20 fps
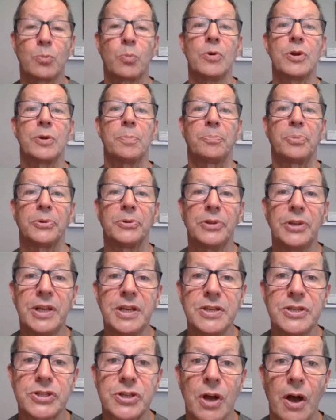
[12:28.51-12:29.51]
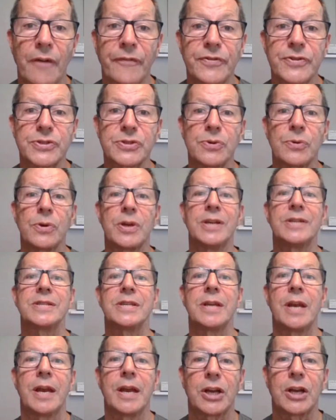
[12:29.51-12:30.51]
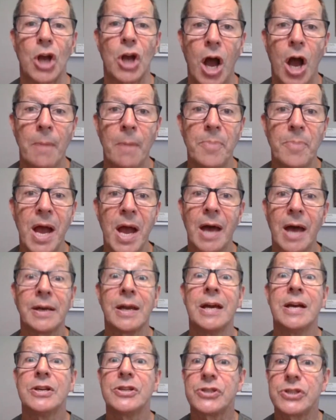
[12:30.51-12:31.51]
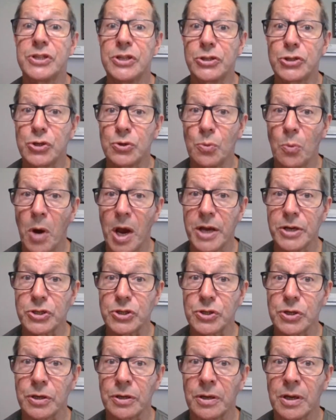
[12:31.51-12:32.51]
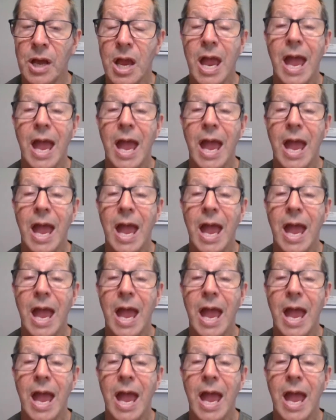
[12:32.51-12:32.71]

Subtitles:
When a police officer is in a combat situation